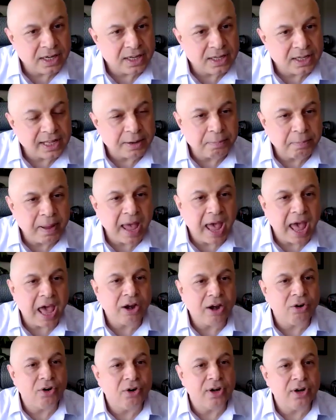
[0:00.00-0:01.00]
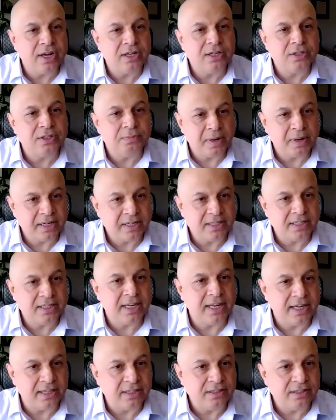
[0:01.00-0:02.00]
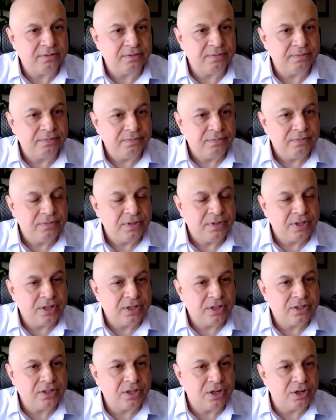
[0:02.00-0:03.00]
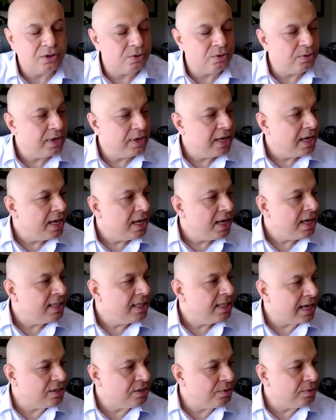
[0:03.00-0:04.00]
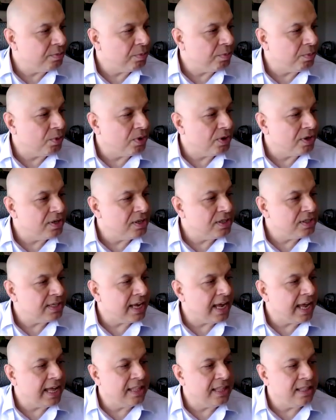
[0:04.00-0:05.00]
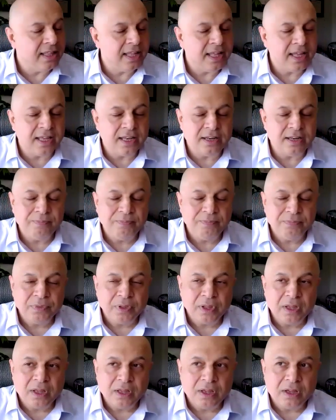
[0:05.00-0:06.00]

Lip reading: That pattern is maintained. So that is important. And then